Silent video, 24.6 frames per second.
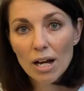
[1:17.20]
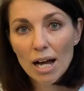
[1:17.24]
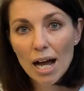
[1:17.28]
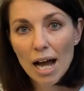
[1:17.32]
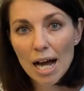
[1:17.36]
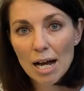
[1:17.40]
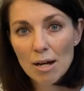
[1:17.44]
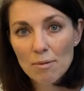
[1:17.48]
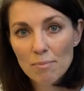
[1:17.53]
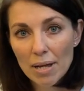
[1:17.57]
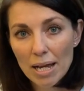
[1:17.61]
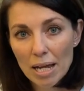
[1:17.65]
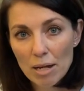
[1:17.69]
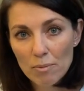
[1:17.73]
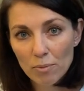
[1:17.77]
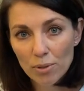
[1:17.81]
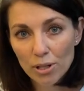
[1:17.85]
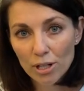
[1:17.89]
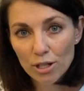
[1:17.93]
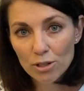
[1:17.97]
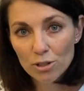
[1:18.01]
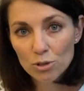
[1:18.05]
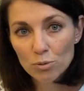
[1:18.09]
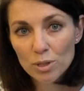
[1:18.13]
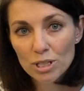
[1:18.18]
um,
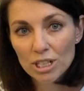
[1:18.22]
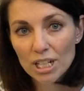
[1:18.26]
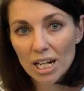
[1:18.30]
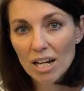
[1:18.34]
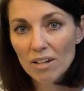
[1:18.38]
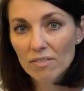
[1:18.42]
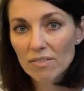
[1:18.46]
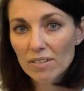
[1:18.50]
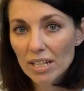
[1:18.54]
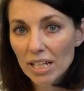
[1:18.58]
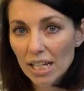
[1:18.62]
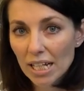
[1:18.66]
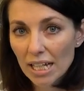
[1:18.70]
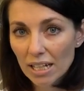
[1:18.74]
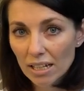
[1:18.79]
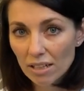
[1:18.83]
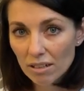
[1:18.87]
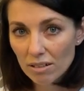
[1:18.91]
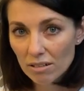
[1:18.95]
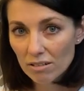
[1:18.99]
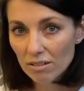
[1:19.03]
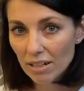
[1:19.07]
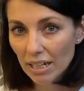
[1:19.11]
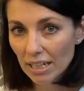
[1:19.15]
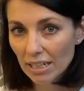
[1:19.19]
embryos, which have the
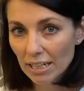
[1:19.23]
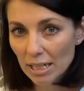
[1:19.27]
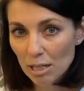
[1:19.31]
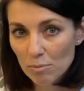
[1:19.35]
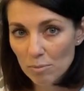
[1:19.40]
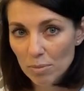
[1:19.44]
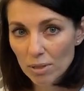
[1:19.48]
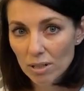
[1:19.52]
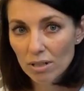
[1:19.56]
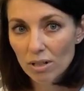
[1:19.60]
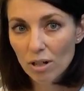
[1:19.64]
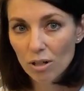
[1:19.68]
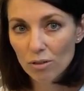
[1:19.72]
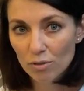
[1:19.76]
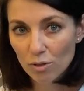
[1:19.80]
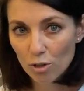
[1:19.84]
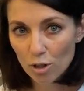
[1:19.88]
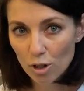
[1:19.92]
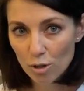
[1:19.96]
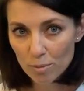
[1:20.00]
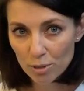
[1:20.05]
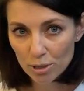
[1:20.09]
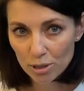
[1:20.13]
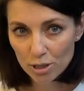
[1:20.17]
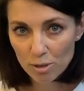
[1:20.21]
incorrect number of
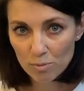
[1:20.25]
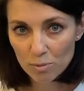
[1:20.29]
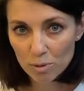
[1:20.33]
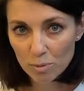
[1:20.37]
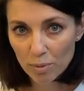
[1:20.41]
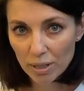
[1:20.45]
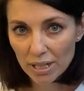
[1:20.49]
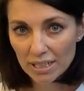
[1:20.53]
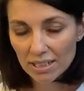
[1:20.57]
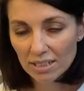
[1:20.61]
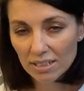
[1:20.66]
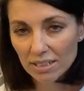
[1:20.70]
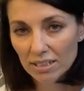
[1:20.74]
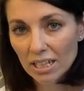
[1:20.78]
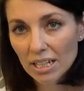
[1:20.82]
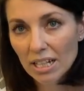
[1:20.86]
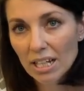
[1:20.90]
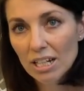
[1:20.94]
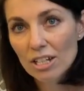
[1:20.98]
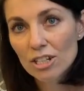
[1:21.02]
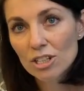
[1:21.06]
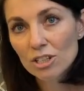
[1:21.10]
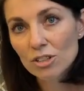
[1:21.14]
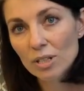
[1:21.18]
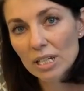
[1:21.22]
chromosomes present,
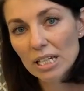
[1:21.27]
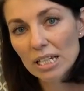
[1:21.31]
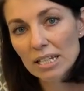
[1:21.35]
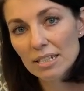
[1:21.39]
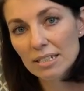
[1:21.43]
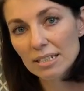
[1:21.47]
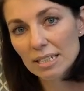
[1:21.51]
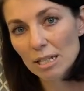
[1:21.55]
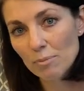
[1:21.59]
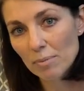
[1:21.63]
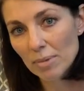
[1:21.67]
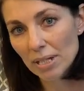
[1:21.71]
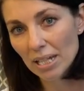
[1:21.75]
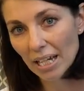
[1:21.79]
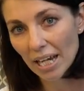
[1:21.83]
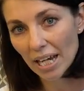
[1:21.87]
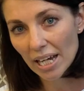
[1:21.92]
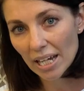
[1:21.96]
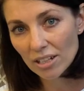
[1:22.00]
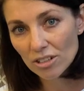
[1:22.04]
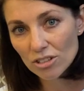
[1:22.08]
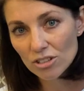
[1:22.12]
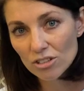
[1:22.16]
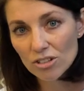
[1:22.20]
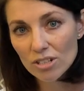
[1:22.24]
so either something
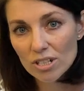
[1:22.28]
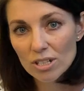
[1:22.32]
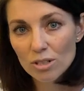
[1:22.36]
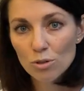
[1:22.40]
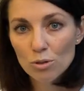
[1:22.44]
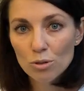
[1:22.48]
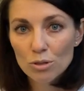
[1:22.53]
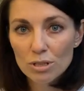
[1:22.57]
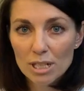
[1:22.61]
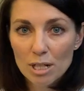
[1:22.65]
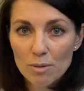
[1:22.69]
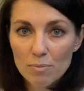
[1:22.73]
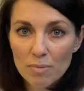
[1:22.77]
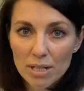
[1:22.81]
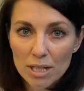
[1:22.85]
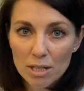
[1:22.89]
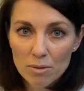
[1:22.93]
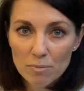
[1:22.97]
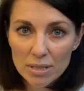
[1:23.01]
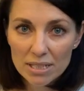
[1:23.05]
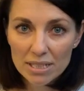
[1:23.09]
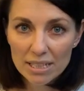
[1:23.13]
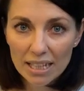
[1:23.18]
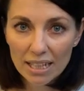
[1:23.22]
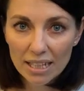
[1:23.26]
extra or something
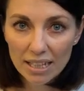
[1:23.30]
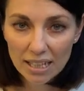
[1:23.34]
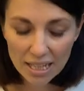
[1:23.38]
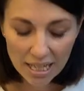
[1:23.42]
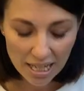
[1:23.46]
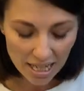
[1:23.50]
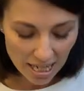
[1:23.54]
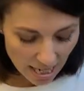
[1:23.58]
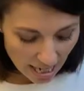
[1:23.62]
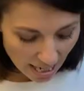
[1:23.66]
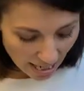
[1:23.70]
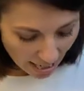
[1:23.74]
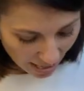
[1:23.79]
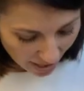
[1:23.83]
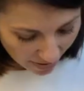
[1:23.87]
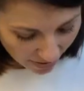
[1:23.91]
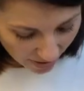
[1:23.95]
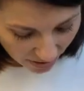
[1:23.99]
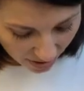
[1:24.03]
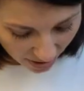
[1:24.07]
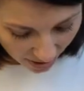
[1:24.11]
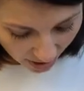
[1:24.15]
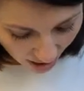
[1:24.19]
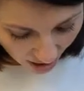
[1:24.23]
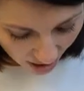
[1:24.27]
missing. And then
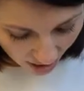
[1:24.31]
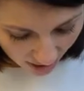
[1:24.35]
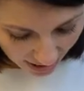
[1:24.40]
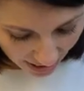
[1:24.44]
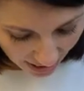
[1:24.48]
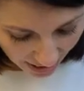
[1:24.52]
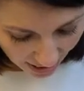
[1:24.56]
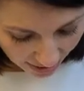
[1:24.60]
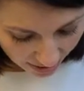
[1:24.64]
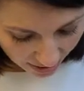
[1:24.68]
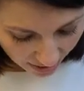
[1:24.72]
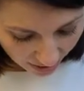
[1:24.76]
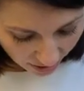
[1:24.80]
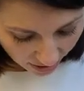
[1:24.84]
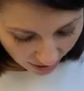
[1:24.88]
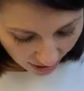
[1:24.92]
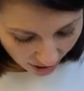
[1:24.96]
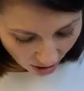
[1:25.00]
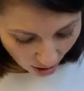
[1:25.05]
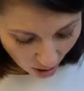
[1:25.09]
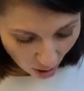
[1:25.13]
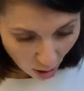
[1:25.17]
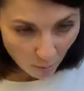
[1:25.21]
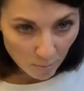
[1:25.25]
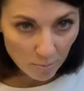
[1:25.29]
the last category
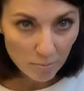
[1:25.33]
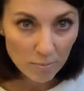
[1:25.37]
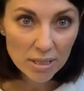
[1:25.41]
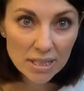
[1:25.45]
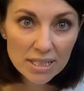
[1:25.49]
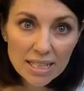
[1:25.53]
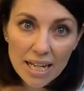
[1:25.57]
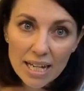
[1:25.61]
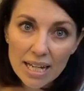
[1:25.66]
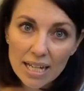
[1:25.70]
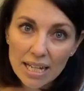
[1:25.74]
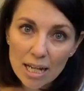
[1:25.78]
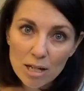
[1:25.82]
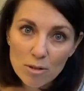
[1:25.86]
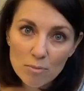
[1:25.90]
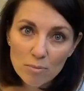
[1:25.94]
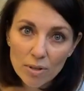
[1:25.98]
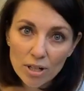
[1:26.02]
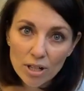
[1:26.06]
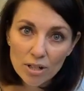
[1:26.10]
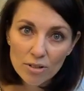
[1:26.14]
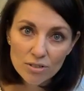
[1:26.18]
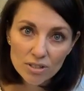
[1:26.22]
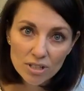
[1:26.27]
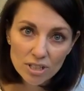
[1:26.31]
are mosaic
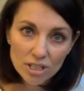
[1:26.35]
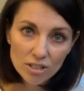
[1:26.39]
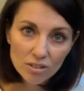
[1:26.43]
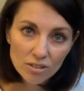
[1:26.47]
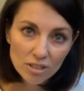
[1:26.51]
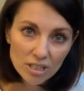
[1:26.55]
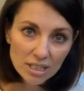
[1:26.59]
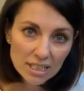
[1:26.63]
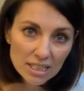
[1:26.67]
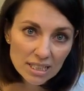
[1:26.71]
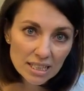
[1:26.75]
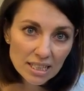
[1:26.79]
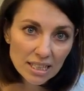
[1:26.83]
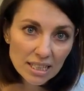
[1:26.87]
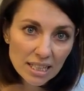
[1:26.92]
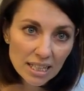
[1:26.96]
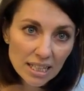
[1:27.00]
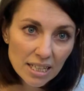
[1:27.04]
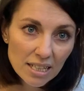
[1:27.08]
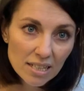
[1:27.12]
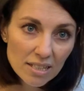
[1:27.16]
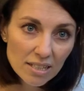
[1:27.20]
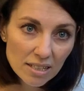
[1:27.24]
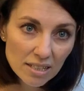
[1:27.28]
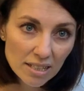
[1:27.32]
embryos, and you can see
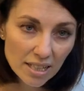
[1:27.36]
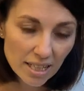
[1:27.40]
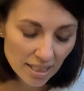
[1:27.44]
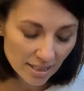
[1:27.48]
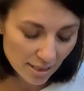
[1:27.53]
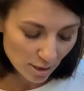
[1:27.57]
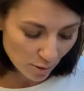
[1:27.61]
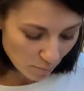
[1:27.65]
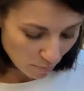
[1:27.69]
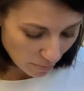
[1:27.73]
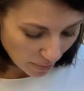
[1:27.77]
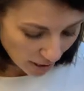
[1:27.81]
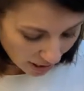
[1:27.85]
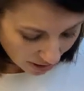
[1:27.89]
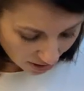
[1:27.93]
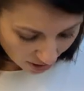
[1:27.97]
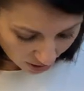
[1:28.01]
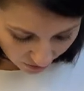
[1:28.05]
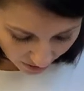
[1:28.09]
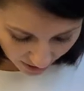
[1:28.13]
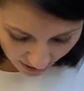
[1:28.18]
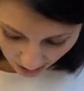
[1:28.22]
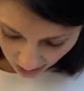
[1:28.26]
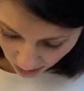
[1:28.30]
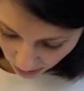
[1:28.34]
here that there's a mix of
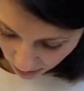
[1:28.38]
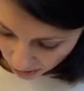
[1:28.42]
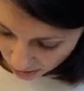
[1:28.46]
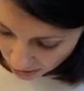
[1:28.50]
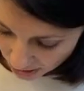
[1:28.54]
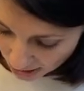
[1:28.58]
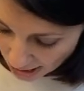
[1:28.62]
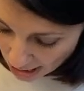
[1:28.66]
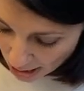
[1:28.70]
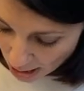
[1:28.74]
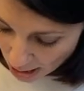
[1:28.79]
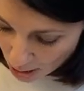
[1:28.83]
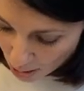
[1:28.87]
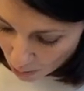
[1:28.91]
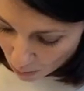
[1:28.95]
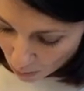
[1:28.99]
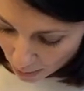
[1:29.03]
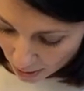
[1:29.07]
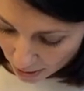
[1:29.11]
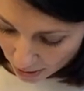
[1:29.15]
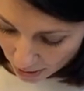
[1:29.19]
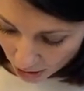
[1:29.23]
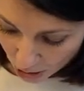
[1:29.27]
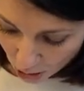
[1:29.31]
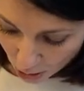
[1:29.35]
cells with
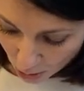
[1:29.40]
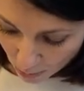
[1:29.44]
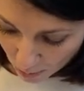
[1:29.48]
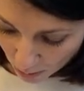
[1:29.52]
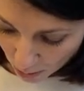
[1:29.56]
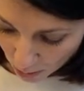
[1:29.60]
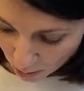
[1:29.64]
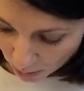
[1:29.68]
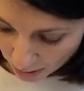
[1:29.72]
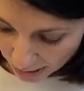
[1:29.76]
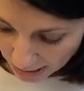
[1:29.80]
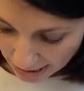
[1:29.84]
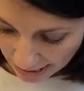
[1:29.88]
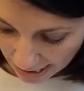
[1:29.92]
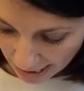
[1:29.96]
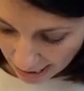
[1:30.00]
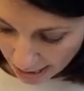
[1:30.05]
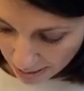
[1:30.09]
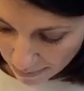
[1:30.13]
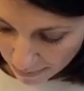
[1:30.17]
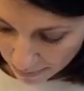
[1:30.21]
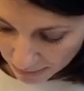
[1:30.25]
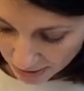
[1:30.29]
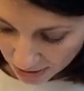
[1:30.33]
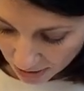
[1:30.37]
euploid
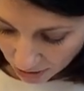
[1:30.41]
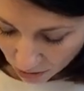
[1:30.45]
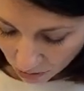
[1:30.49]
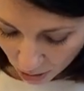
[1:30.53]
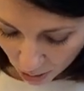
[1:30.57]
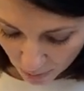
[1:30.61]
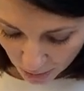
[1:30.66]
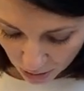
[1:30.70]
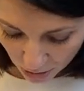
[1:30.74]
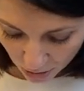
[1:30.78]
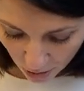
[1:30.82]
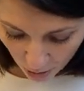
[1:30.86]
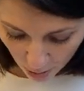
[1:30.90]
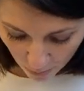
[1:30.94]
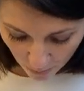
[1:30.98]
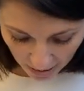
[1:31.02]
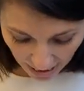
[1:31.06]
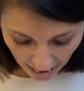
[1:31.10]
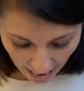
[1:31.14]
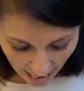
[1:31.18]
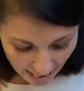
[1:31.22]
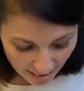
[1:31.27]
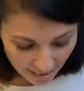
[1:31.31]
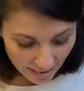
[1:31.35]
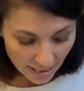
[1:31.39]
um, chromosomes
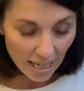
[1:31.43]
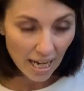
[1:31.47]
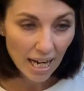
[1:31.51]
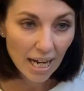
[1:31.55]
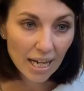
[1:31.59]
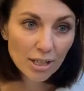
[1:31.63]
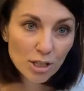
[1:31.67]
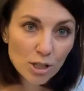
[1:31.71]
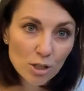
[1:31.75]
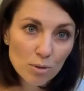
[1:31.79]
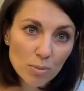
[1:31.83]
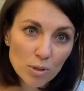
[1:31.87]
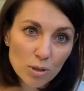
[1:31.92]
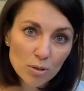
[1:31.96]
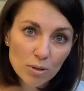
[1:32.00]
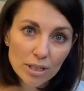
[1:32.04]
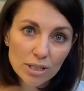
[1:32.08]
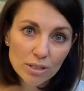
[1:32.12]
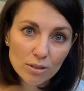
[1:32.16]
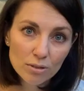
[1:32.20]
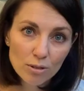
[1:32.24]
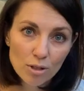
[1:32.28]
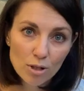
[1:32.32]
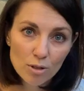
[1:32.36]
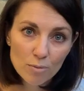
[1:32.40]
and aneuploid
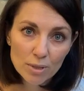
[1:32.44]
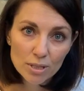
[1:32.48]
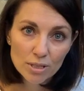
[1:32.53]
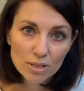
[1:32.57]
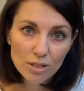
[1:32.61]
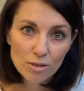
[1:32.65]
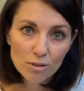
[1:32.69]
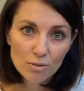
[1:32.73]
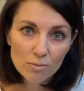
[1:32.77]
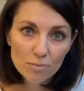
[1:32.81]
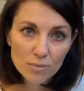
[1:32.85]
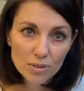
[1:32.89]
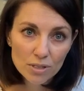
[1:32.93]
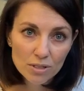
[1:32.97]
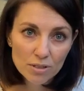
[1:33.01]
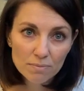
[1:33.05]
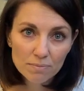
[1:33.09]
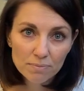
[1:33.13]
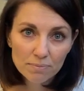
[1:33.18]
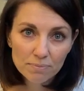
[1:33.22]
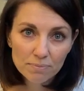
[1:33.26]
chromosomes.